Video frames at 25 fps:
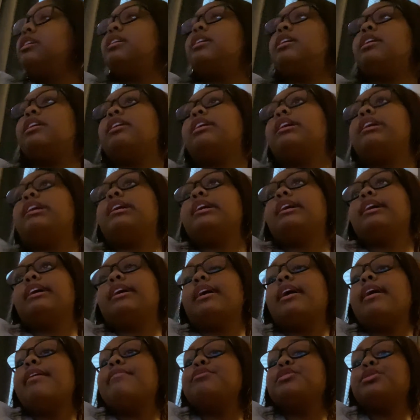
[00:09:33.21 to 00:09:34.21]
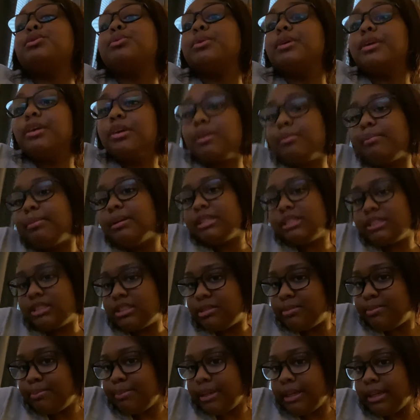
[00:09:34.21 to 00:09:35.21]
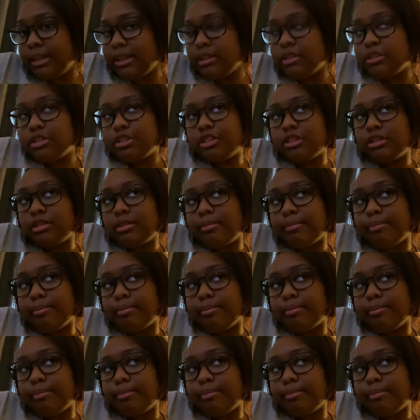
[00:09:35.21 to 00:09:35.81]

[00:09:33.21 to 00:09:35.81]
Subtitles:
I have to work on my speech.